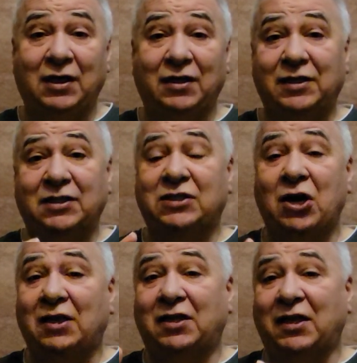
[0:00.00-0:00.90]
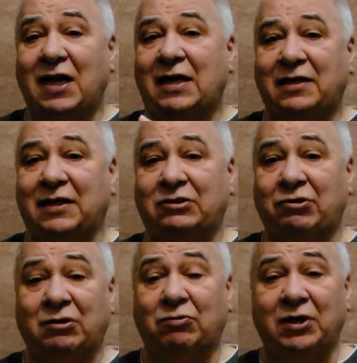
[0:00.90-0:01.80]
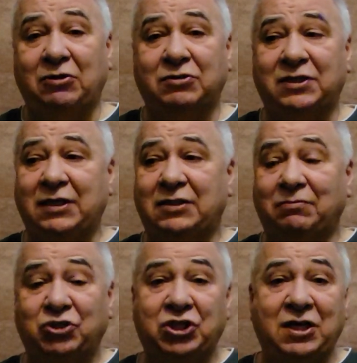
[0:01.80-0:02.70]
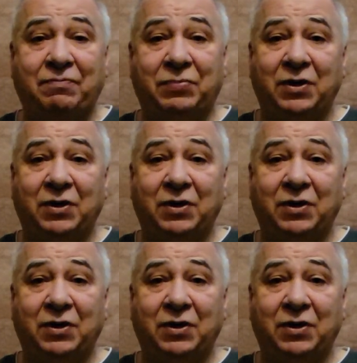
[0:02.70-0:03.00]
This is not the Lake District where you see some sheep